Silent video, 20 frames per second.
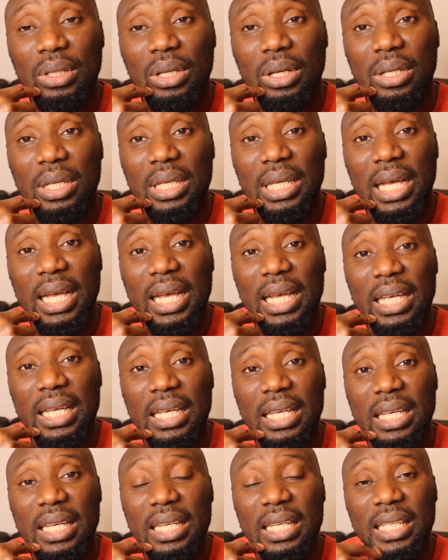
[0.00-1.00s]
Okay.
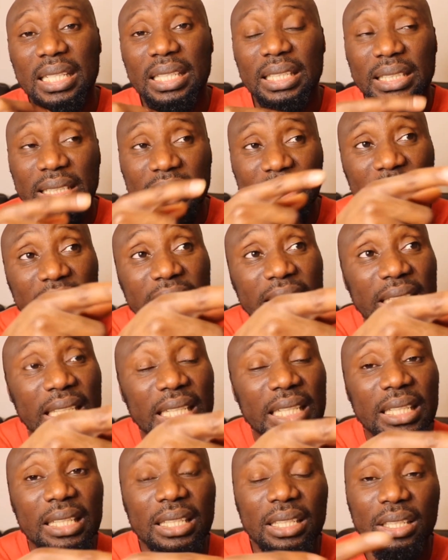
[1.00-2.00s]

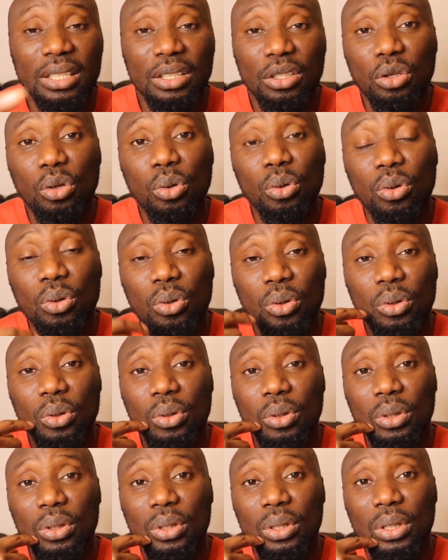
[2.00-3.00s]
Sissy, look.
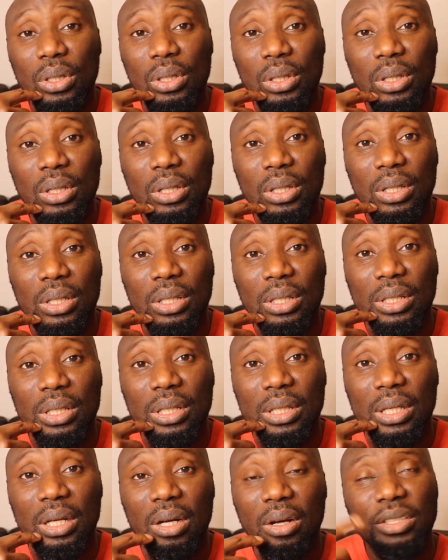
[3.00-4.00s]

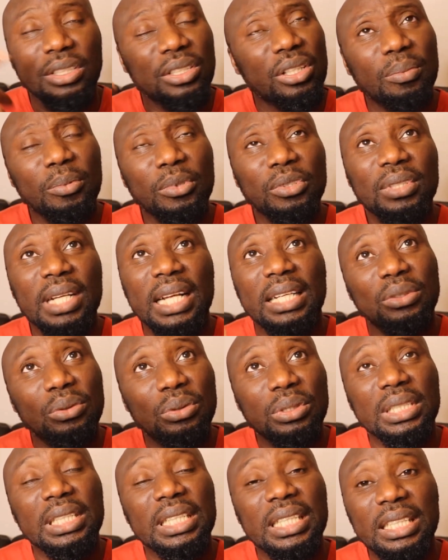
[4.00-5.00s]
It's almost like to
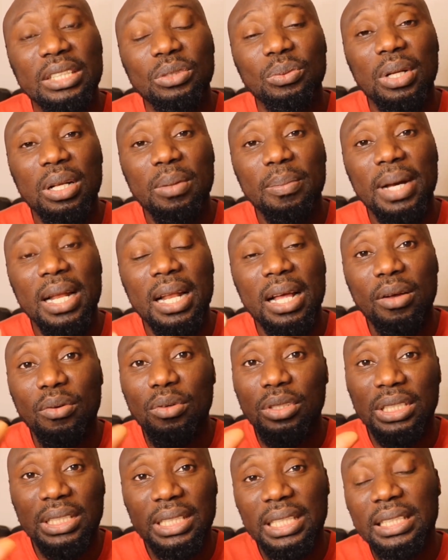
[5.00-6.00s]
see as well in my
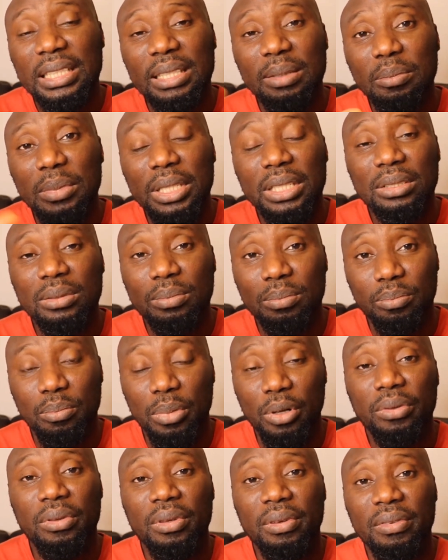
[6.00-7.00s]
language. Sissy means
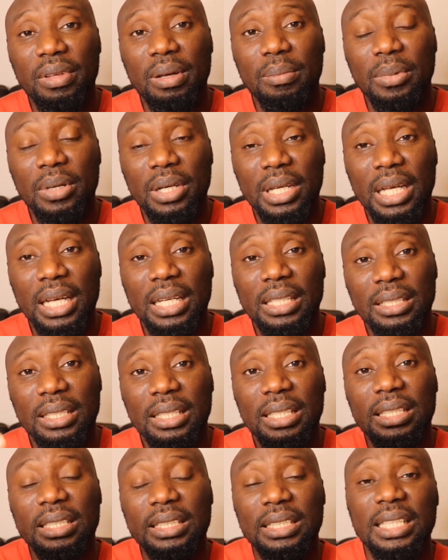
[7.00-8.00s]
both of them, okay?
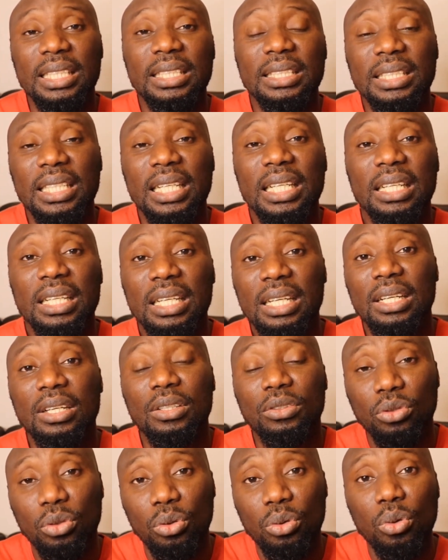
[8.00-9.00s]
Sissy,
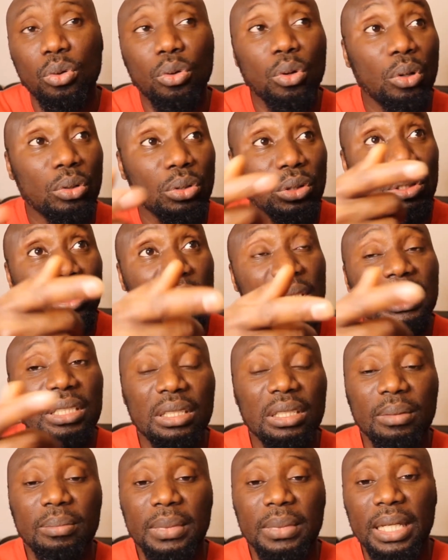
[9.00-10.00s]
to look or to see
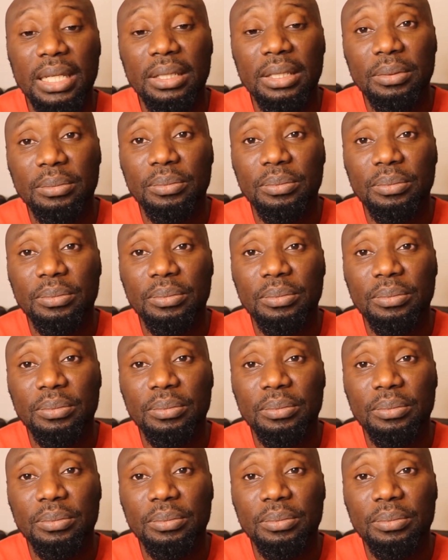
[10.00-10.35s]
something.